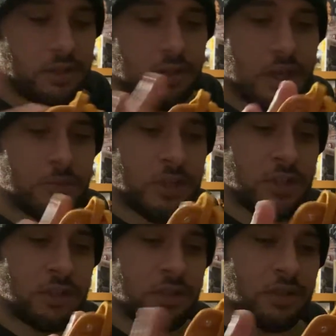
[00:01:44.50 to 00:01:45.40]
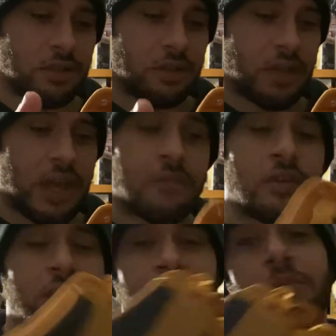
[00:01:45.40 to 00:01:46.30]
I mean,
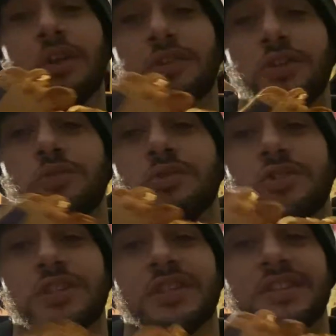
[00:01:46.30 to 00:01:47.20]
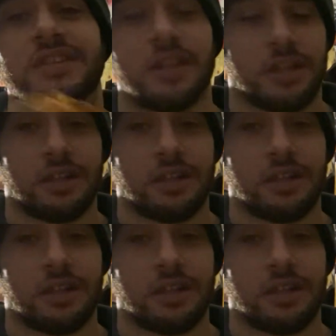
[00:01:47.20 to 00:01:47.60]
everything about the shoe is just sick.